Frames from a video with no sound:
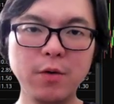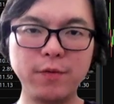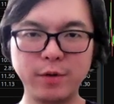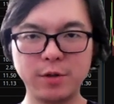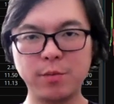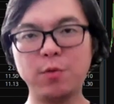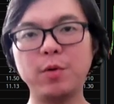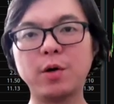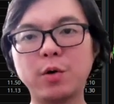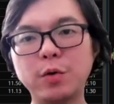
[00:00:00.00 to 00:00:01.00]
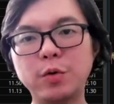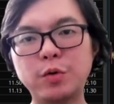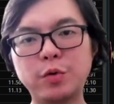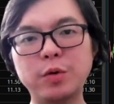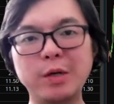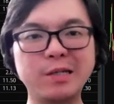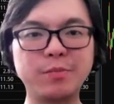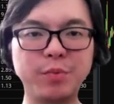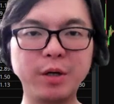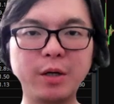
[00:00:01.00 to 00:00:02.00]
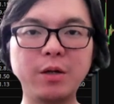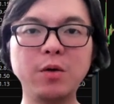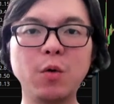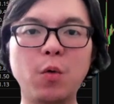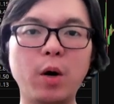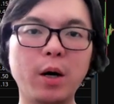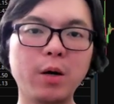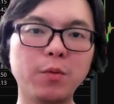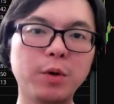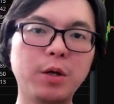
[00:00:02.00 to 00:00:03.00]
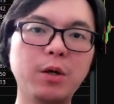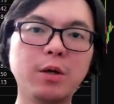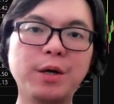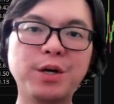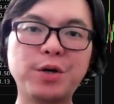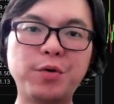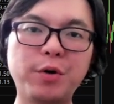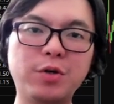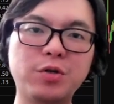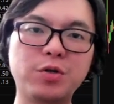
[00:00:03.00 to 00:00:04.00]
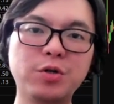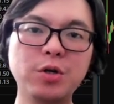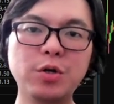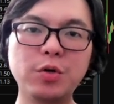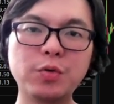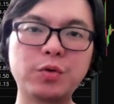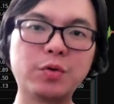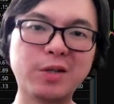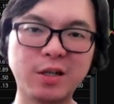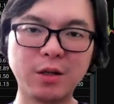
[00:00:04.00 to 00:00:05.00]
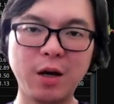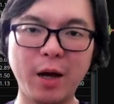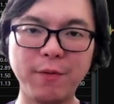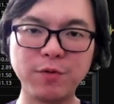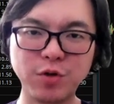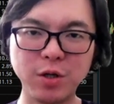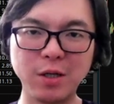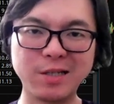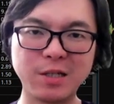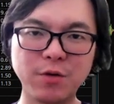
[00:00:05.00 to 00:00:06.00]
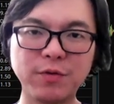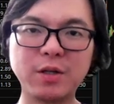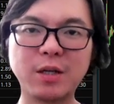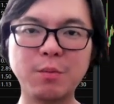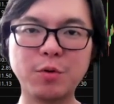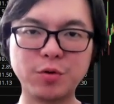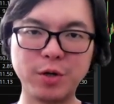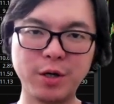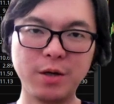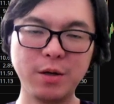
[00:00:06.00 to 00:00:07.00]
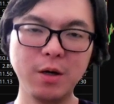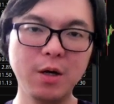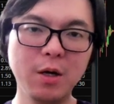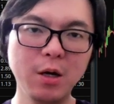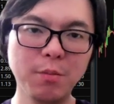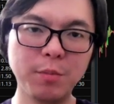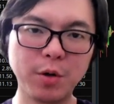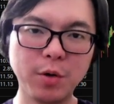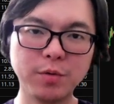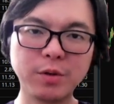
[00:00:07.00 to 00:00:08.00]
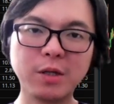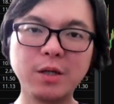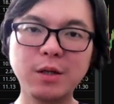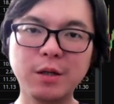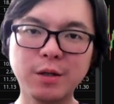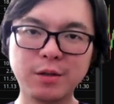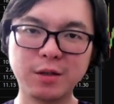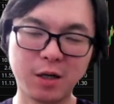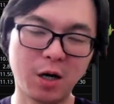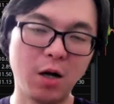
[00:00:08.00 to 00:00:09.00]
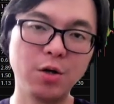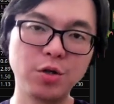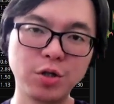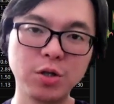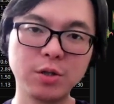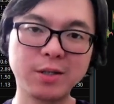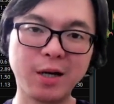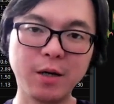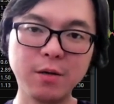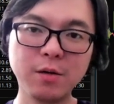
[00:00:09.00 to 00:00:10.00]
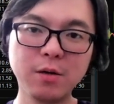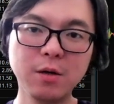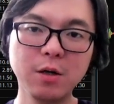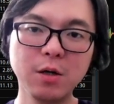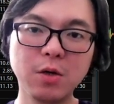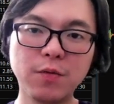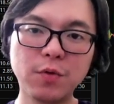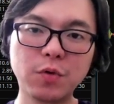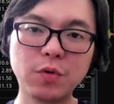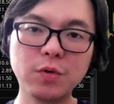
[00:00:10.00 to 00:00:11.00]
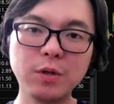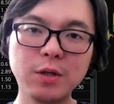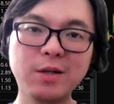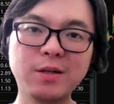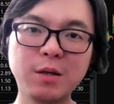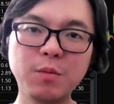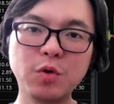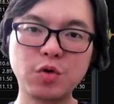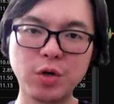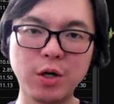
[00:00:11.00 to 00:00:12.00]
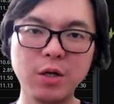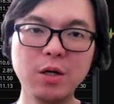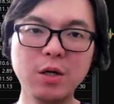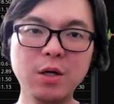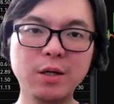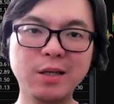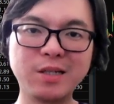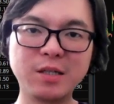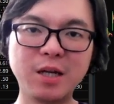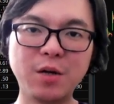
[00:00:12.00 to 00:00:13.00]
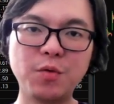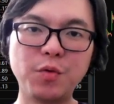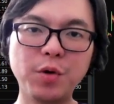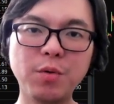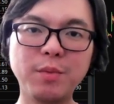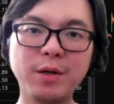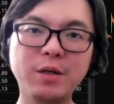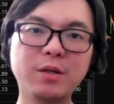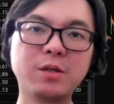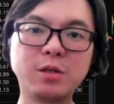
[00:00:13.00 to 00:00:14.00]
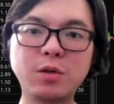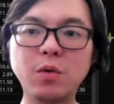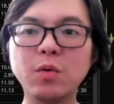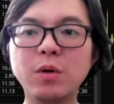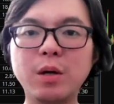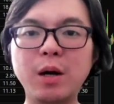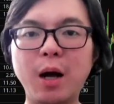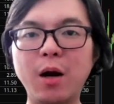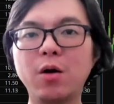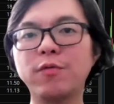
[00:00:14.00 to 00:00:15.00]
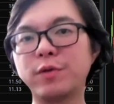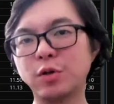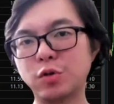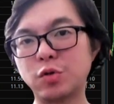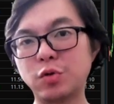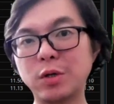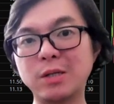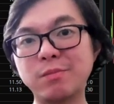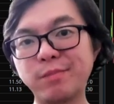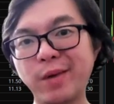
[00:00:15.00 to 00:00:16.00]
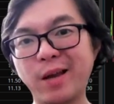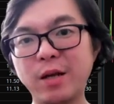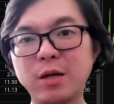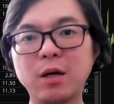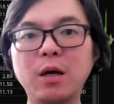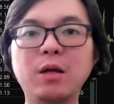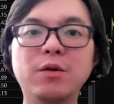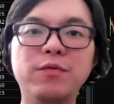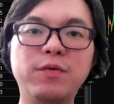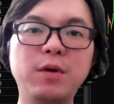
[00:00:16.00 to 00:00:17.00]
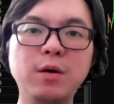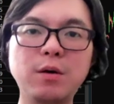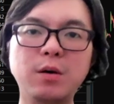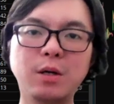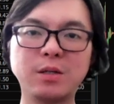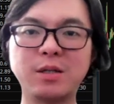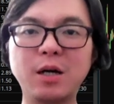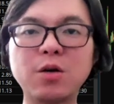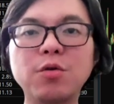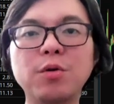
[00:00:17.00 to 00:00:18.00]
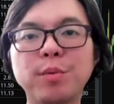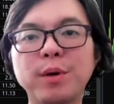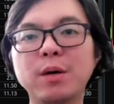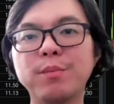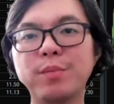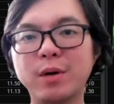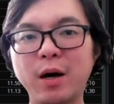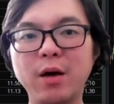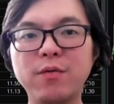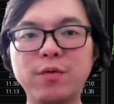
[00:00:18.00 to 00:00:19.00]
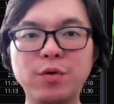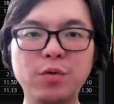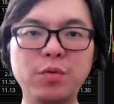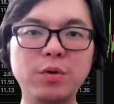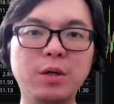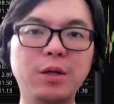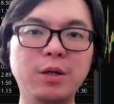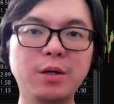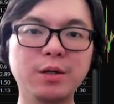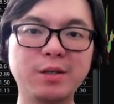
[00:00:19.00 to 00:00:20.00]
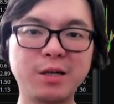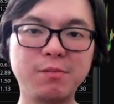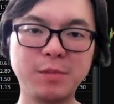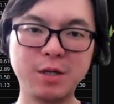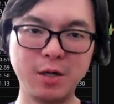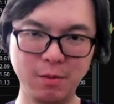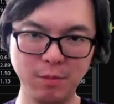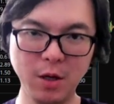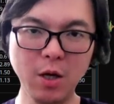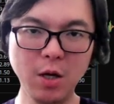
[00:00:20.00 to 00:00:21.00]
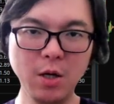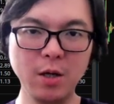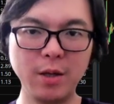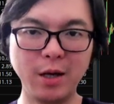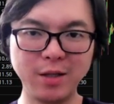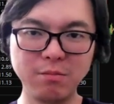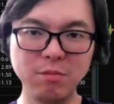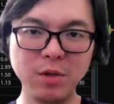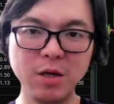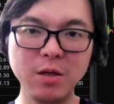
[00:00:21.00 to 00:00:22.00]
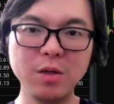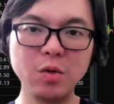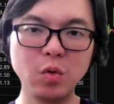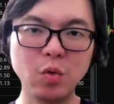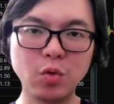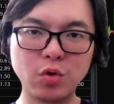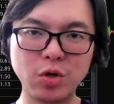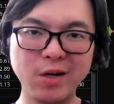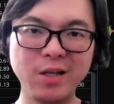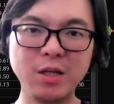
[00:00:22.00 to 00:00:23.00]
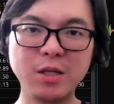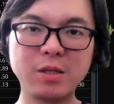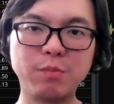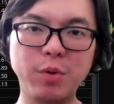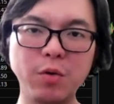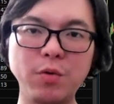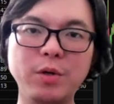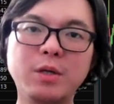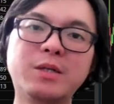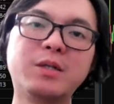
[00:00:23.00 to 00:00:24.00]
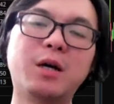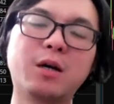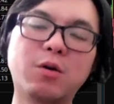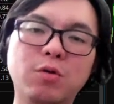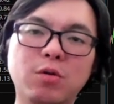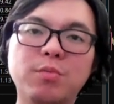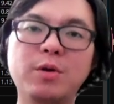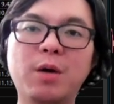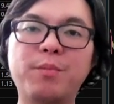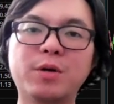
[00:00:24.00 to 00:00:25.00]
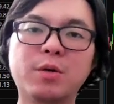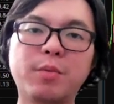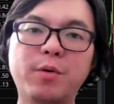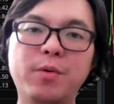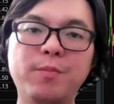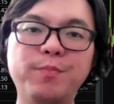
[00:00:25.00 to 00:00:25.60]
First of all, we are going to explain why we encourage you to take the live trade instead of the demo trade. Because in the psychology side, if you're doing the demo trade, this is not real money. So a lot of the stress, panic, and the fear is not going to be applied for you in the same time. That means your trading experience is not going to be applicable.